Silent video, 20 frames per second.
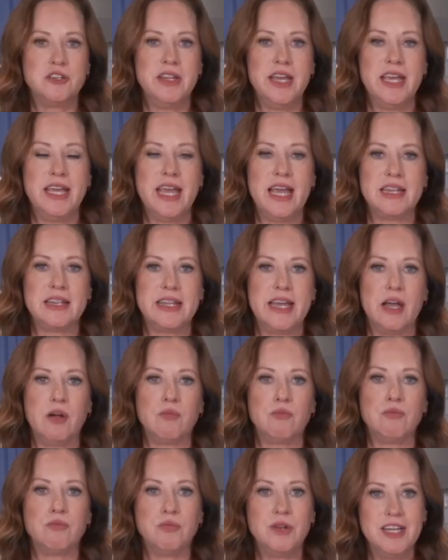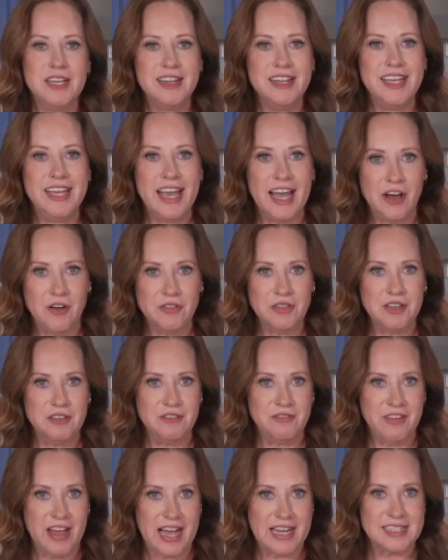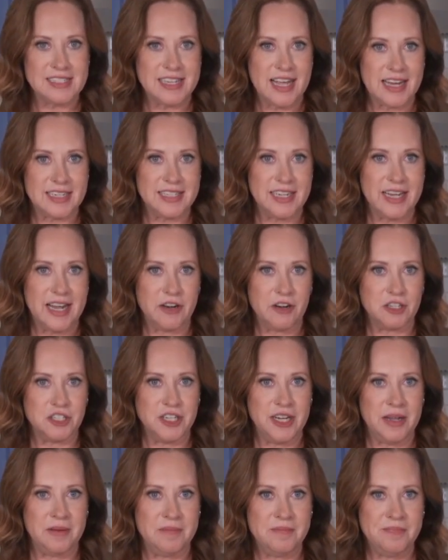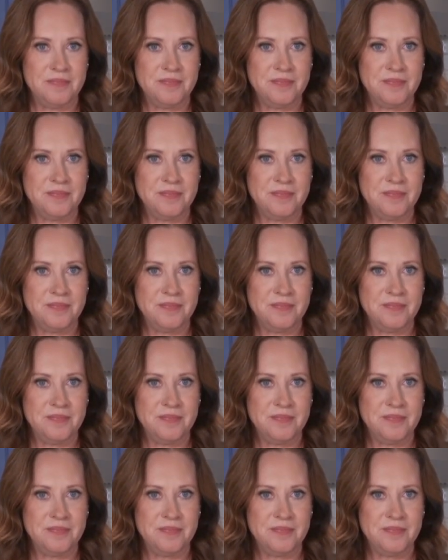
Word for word: they get that really healthy, fast-acting energy.